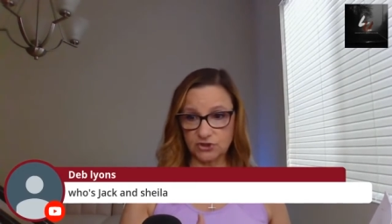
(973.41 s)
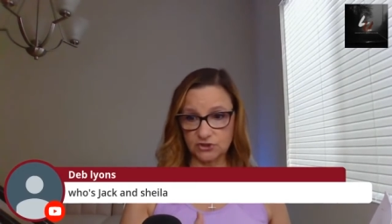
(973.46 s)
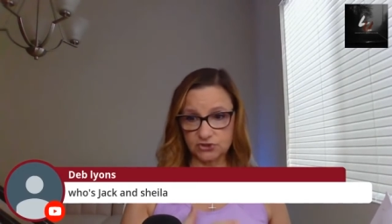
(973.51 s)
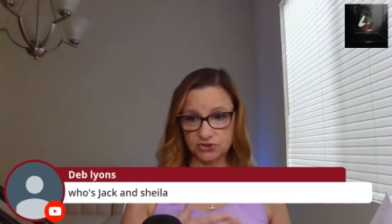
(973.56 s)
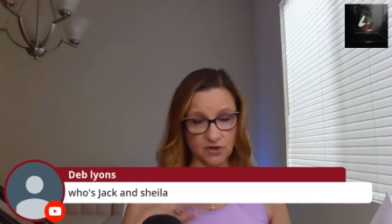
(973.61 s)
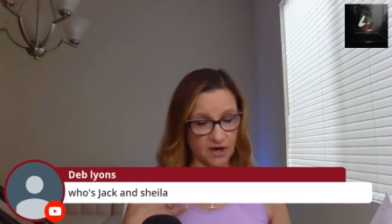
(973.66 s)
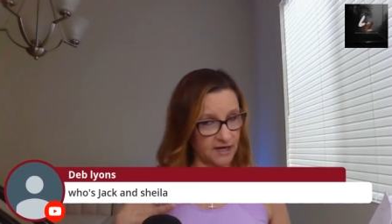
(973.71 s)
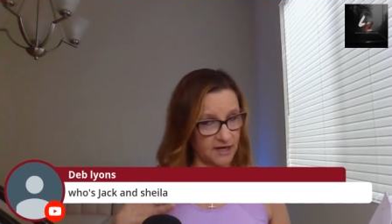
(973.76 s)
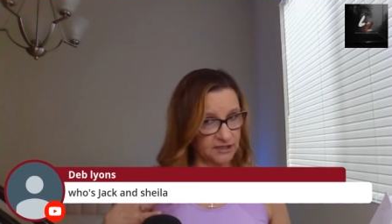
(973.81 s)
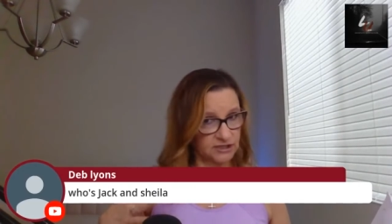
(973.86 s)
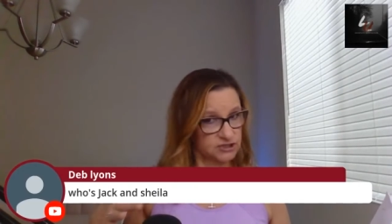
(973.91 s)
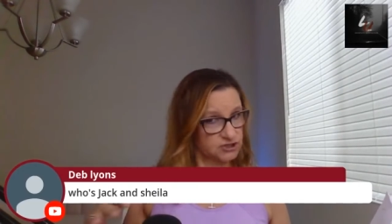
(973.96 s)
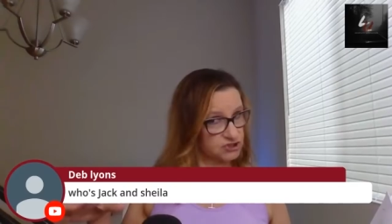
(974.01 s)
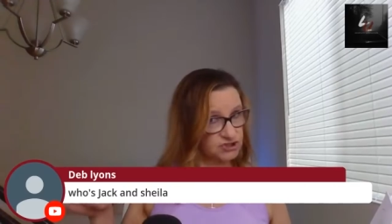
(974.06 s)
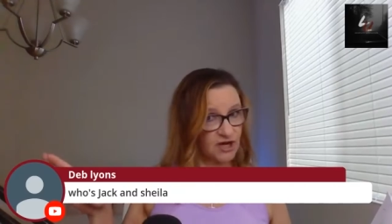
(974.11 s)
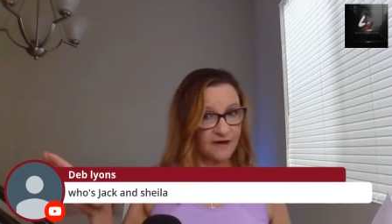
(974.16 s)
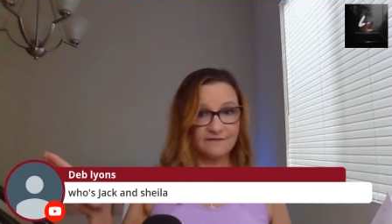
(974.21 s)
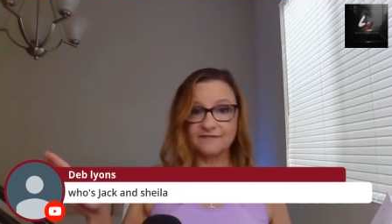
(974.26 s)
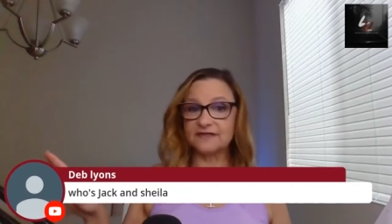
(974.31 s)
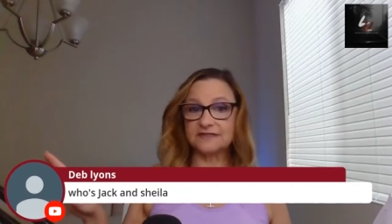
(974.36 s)
They're trying to
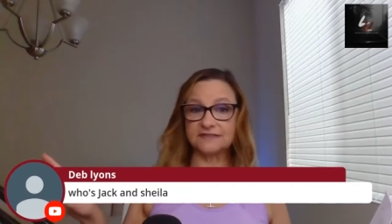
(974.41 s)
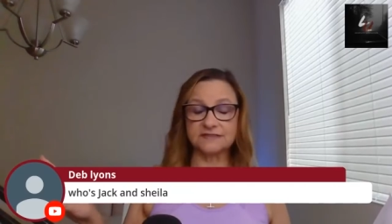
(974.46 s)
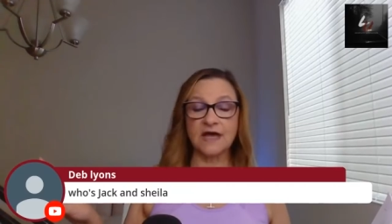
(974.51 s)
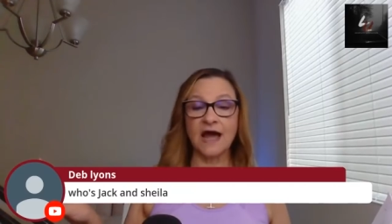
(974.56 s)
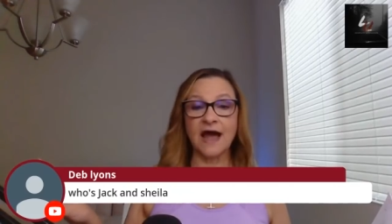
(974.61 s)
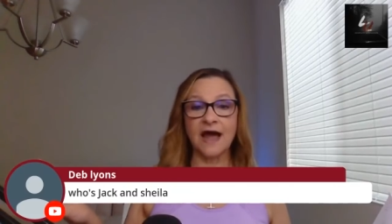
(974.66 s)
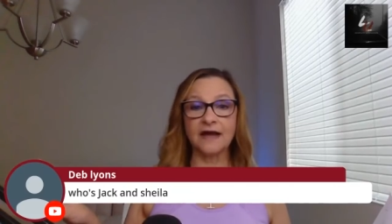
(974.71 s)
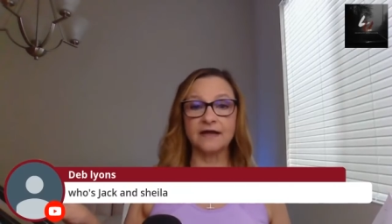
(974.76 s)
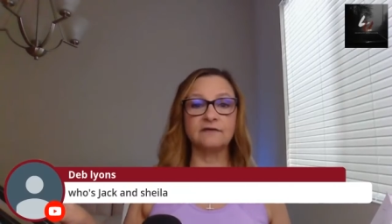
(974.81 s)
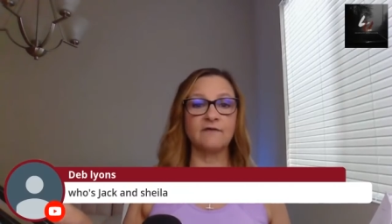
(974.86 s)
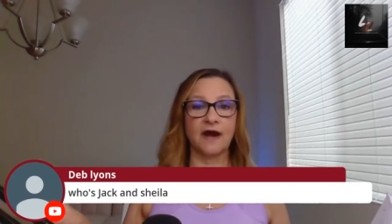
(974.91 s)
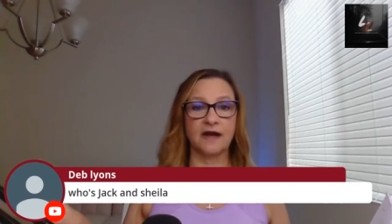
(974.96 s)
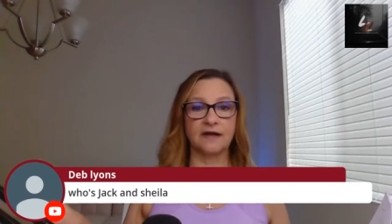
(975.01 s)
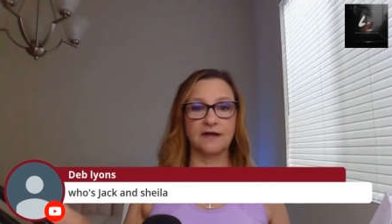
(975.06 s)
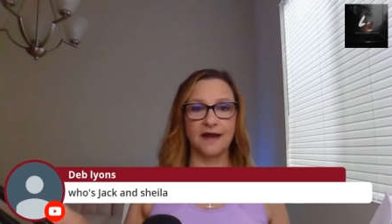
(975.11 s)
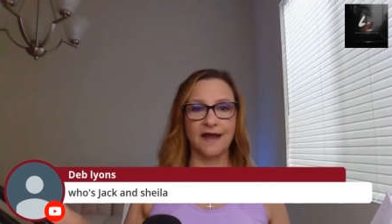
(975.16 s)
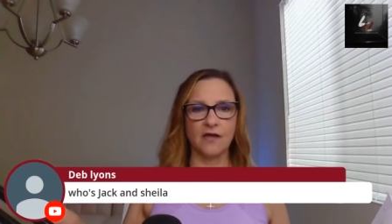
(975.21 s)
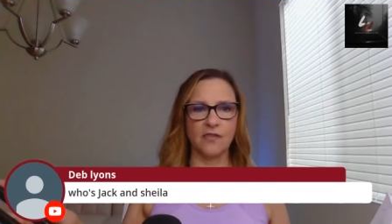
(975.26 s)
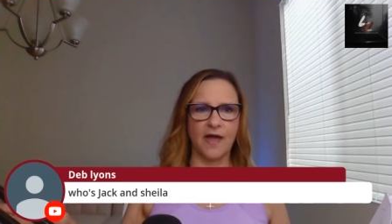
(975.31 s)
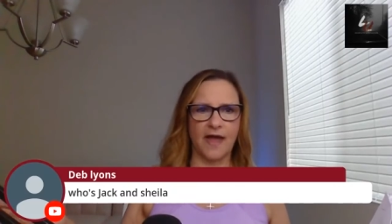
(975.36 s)
shove it aside
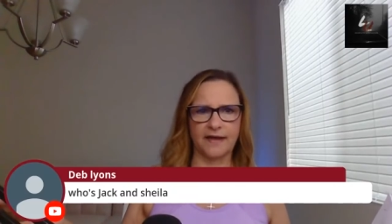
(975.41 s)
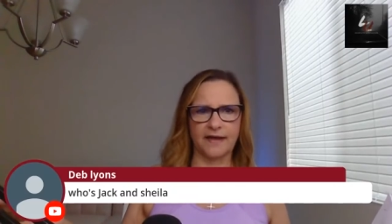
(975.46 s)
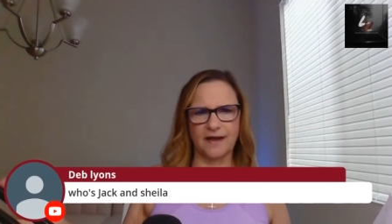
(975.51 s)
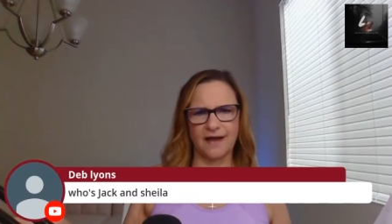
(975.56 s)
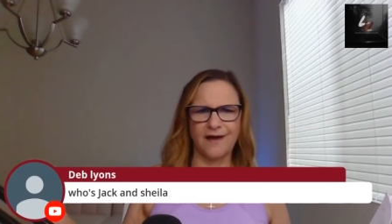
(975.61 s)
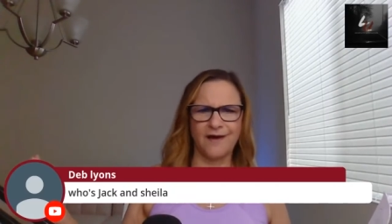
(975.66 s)
right now, like,